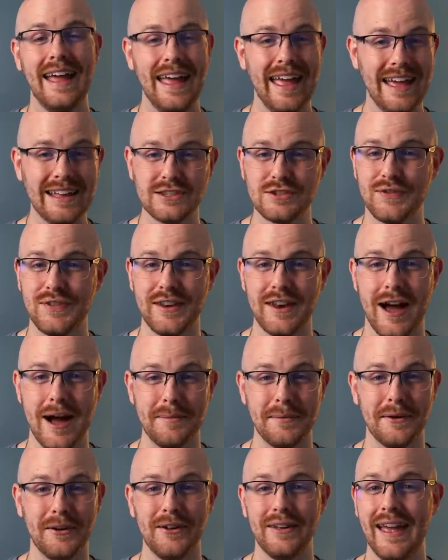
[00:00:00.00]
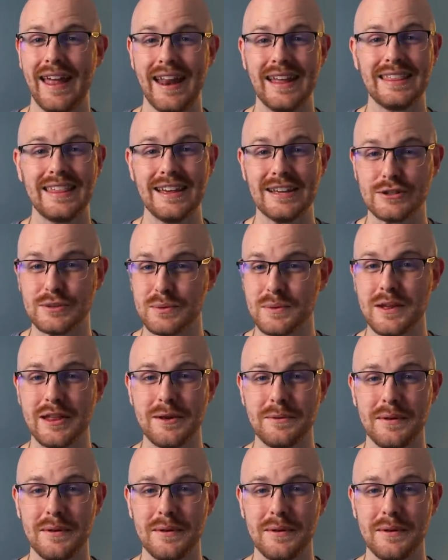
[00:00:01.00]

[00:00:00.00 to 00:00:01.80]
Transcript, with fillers: It's phenomenal and I think it's really,